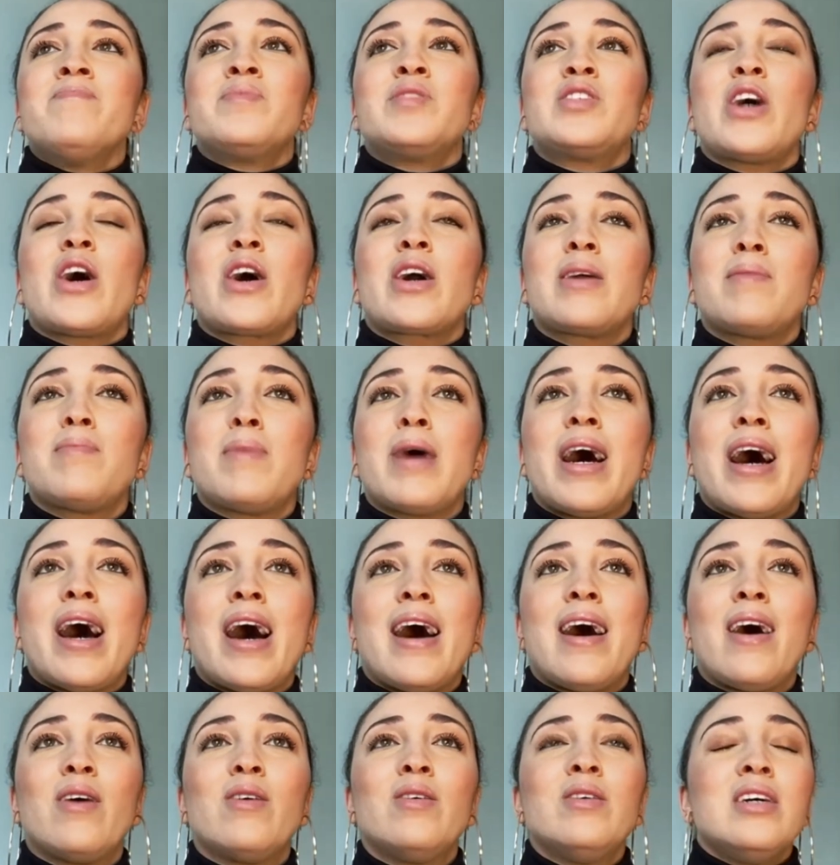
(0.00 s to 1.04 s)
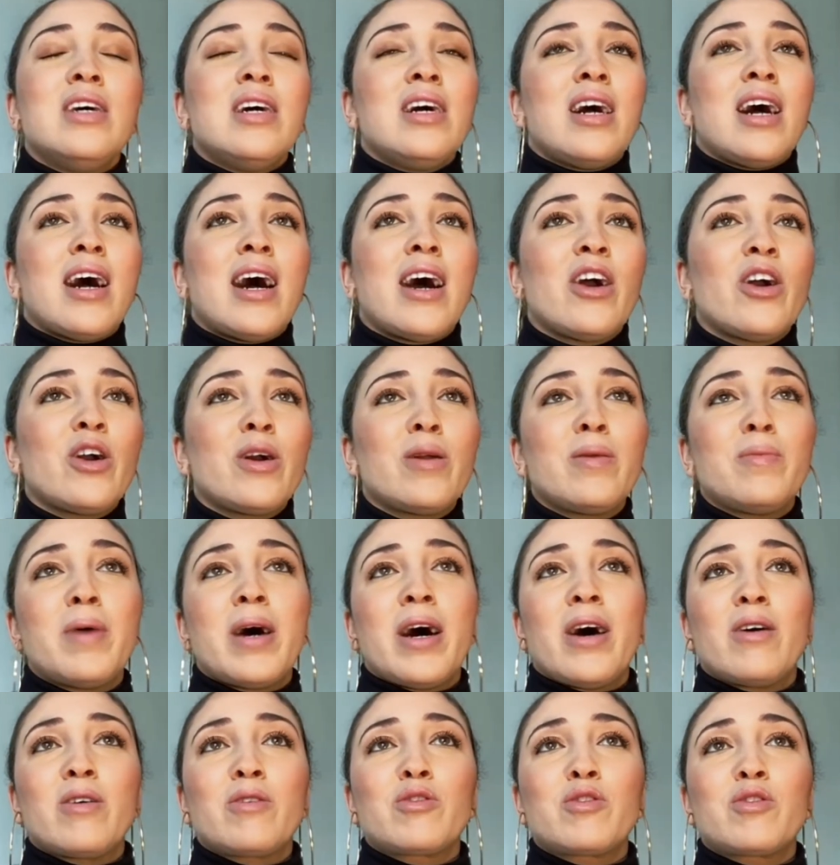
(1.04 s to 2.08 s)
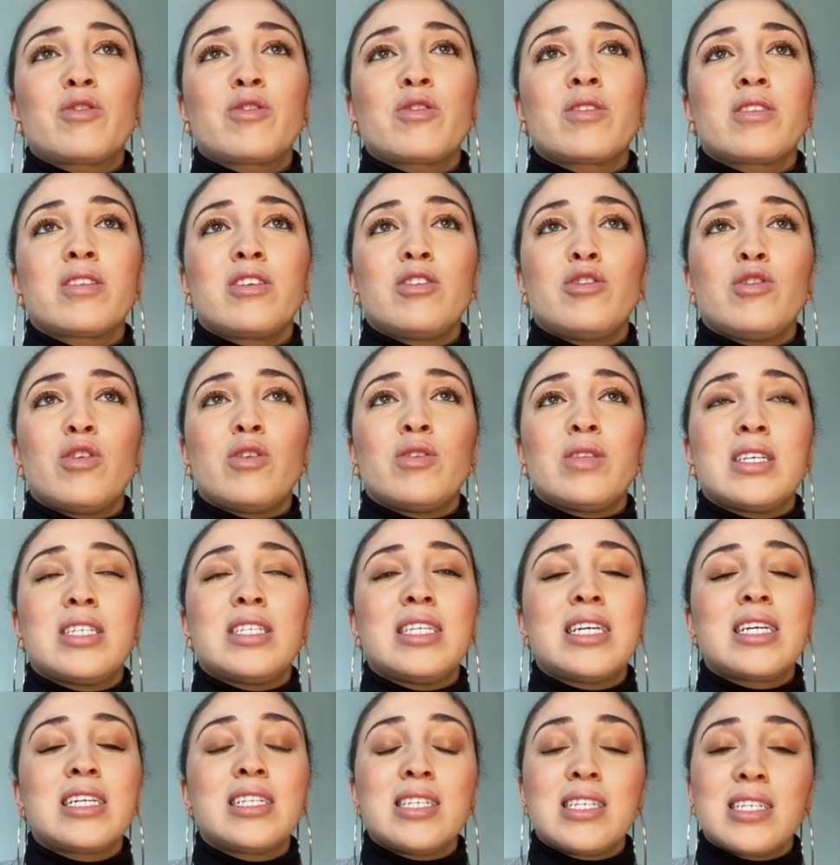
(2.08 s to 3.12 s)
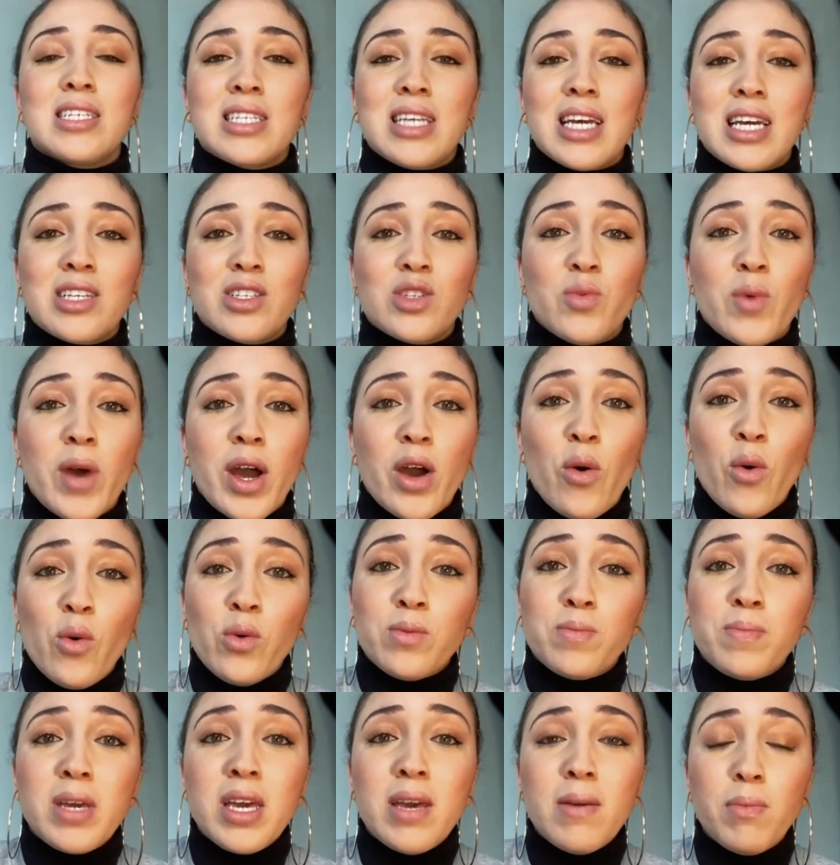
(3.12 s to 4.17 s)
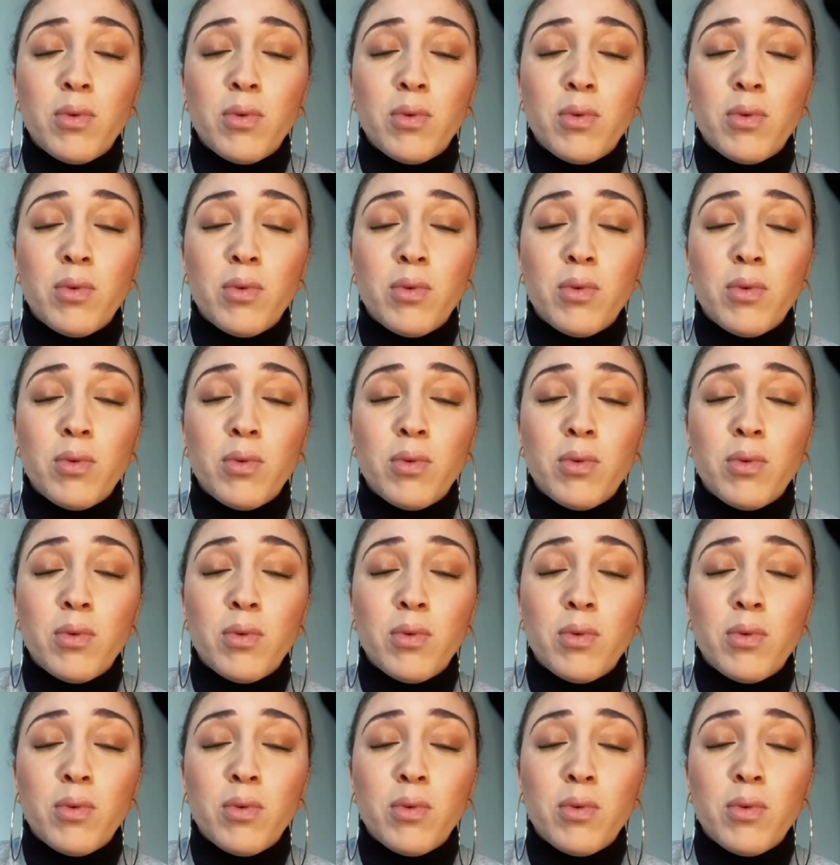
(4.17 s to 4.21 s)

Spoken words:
talking about how I heard about, the sickness takes away old.